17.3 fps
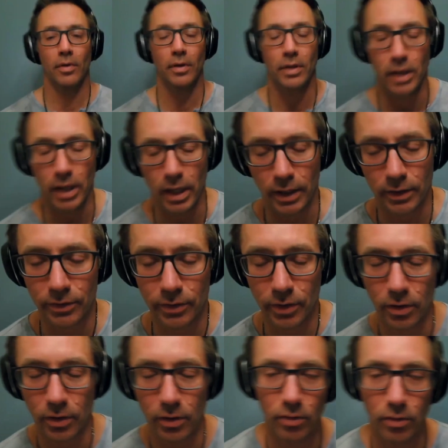Yeah,
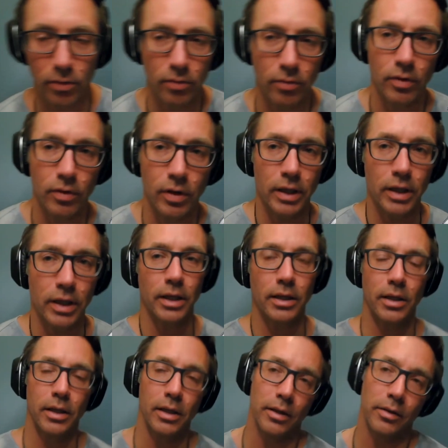so
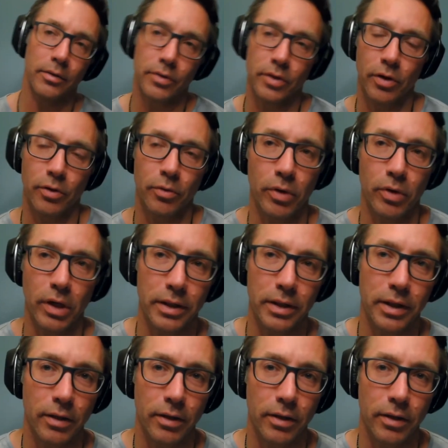NAD, so when I think